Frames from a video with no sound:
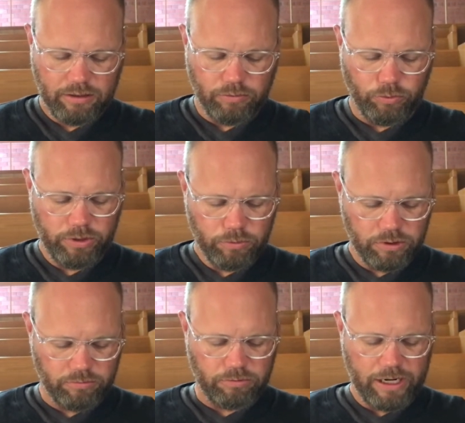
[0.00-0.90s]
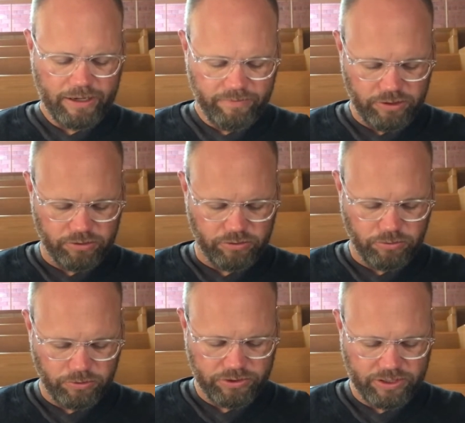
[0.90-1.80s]
We will arrive at your
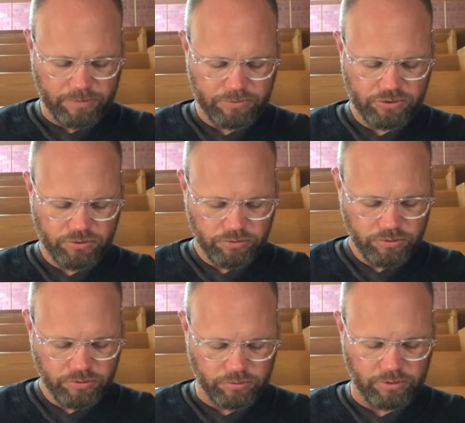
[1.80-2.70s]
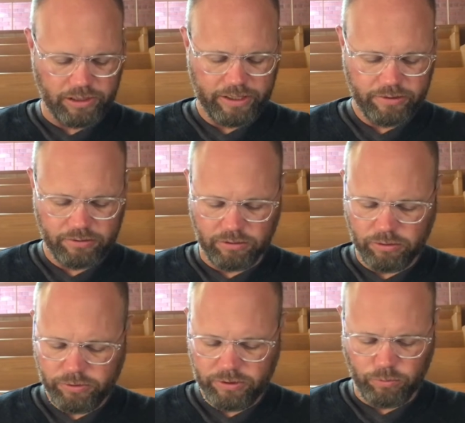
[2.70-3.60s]
doorstep sooner or later,
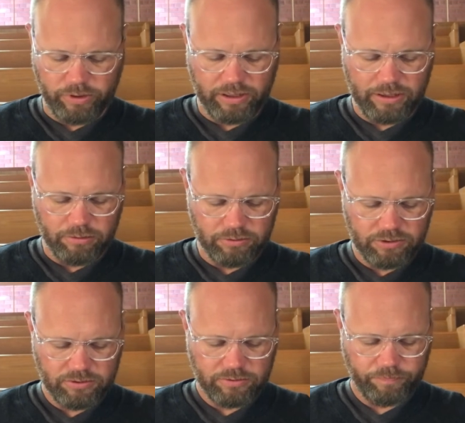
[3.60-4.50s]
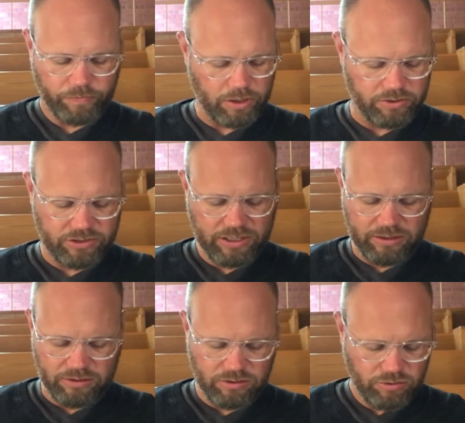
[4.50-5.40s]
loaded with guilt. Our
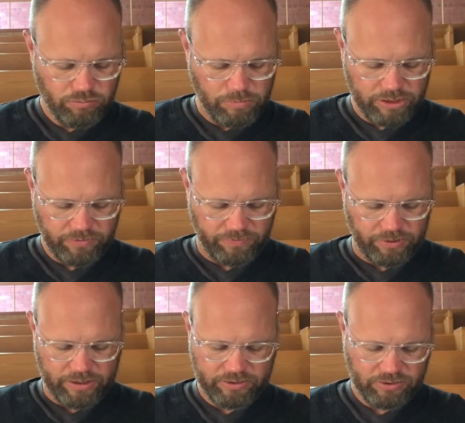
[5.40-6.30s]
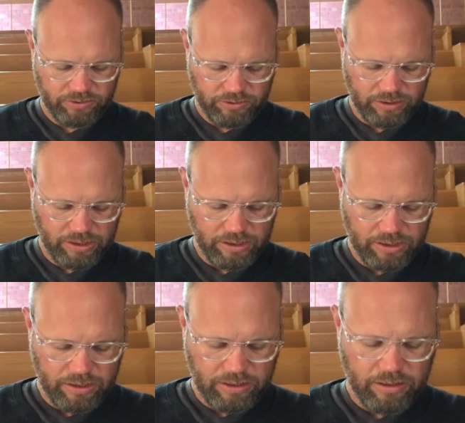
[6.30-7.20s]
sins too much for us,
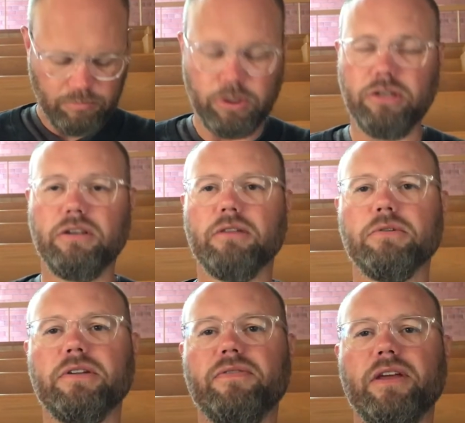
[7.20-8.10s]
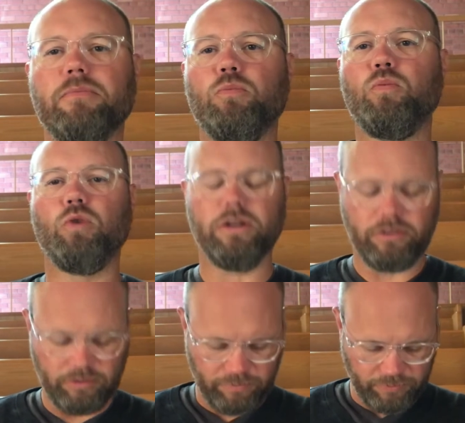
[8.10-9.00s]
but you get rid of them
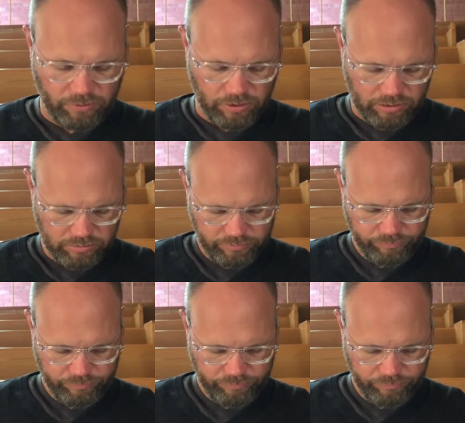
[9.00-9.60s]
once and for all.